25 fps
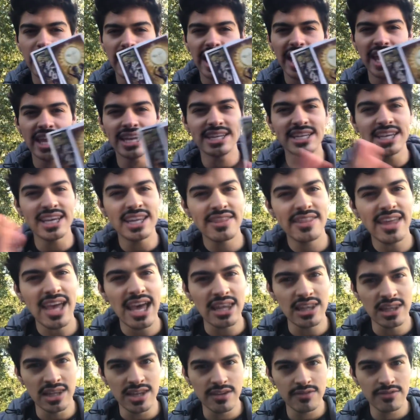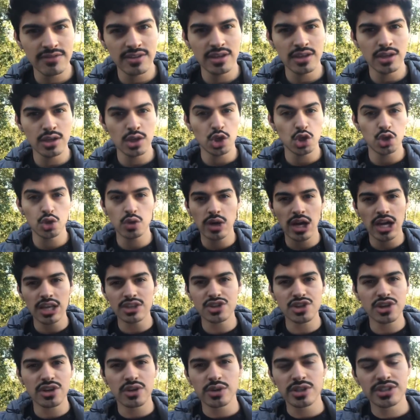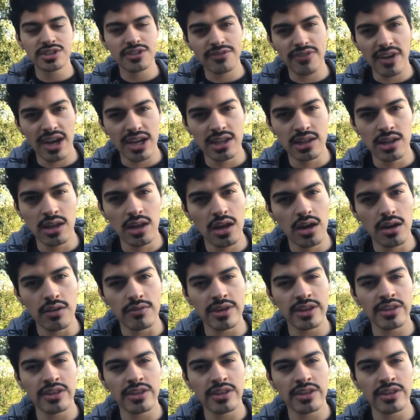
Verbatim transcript: And in that living, you guys are going to find love.